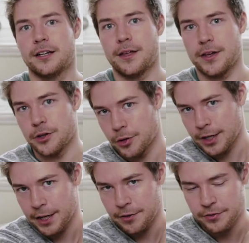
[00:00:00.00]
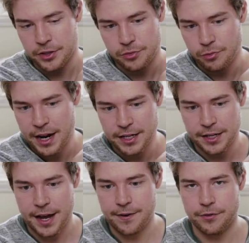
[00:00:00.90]
and then you kind of just
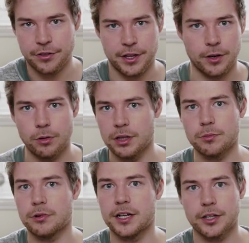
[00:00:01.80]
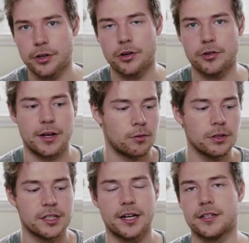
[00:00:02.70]
render everything all in one go, and all
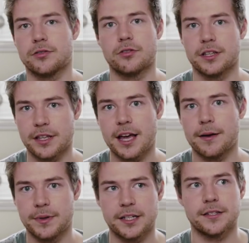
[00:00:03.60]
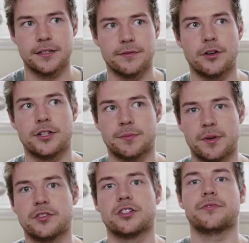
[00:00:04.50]
the data's already there because the vertex
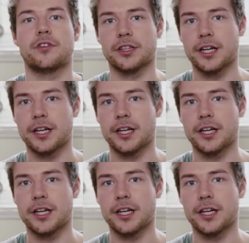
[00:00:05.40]
buffer is just very